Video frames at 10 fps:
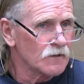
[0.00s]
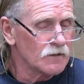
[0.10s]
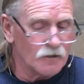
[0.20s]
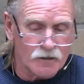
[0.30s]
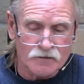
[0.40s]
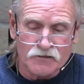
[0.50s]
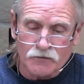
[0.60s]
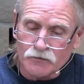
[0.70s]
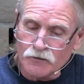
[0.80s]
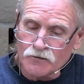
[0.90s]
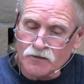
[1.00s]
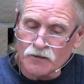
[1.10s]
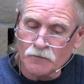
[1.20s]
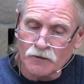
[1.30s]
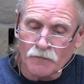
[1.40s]
God is still using
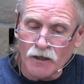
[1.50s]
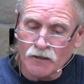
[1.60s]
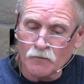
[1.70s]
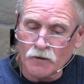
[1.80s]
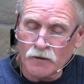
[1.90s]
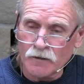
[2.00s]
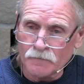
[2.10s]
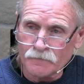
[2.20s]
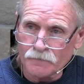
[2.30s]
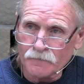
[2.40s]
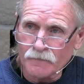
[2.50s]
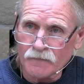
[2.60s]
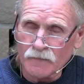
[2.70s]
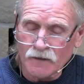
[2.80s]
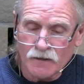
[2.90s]
him in a mighty way.
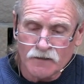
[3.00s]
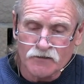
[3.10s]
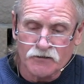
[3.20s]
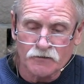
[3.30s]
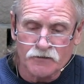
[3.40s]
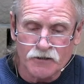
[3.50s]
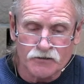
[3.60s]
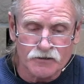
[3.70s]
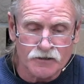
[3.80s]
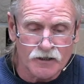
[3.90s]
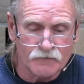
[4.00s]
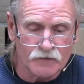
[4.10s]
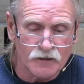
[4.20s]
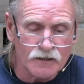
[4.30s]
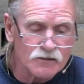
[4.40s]
He's still teaching
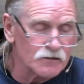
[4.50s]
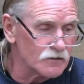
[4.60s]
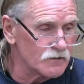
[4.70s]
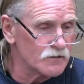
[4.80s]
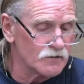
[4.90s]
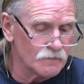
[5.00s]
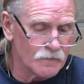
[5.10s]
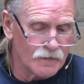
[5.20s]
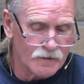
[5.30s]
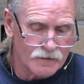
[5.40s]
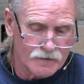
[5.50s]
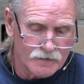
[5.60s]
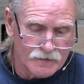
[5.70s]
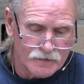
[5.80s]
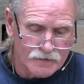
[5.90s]
David lessons.
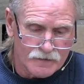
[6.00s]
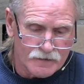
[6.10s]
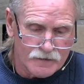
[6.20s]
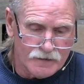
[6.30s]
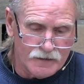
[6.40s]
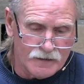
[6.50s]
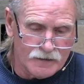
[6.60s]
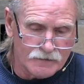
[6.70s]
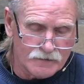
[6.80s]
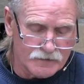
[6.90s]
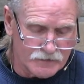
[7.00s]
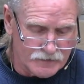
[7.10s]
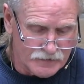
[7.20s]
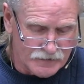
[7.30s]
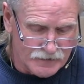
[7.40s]
And
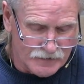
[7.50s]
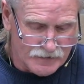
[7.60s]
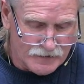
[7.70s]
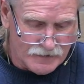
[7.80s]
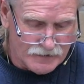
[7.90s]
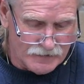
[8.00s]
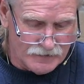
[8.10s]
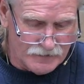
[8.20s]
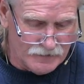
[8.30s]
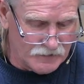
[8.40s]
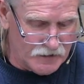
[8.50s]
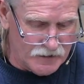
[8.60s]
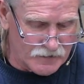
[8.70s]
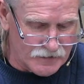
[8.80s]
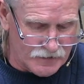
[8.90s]

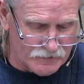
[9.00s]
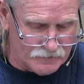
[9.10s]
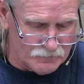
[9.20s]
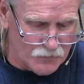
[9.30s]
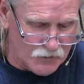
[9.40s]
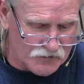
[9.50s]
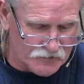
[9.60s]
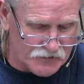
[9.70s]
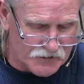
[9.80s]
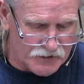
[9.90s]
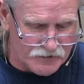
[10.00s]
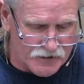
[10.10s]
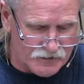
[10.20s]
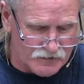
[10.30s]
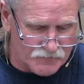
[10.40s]
again, most of these kids,
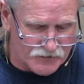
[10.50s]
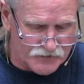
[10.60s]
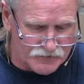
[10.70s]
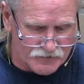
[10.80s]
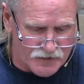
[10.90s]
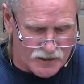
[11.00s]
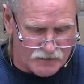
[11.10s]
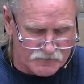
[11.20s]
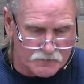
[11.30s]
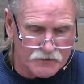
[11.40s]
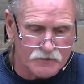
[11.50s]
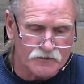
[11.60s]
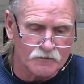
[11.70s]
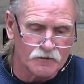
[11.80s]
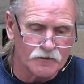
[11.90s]
I didn't mention their names because
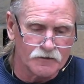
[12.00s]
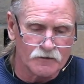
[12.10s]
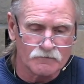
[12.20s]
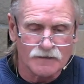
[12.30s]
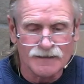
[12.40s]
you really don't